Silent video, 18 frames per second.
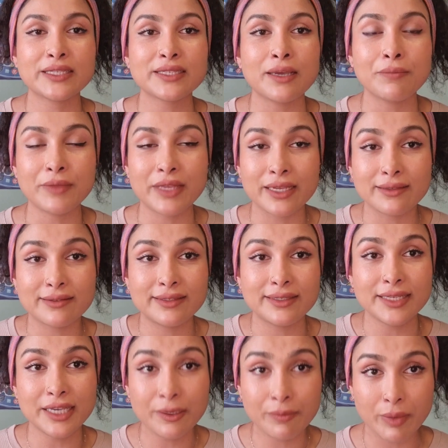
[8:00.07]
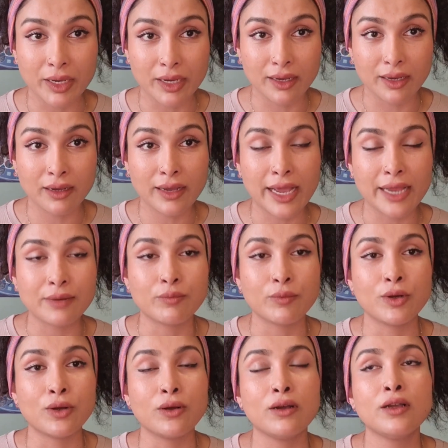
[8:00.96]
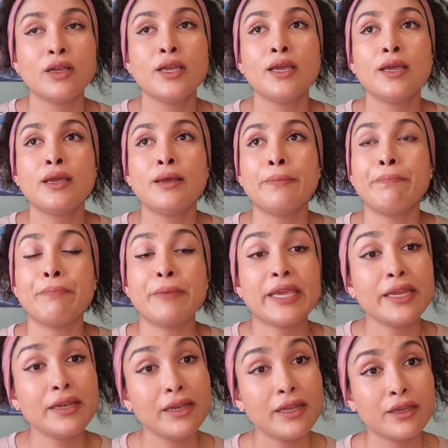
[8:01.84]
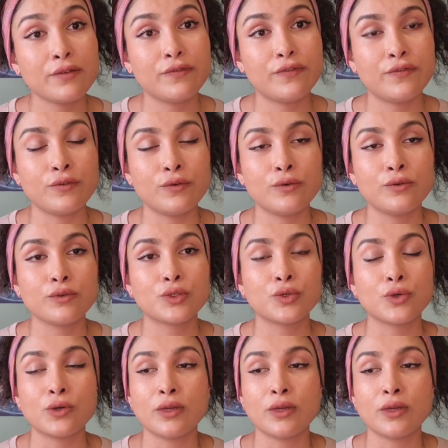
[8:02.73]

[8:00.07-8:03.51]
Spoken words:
something deeper and more meaningful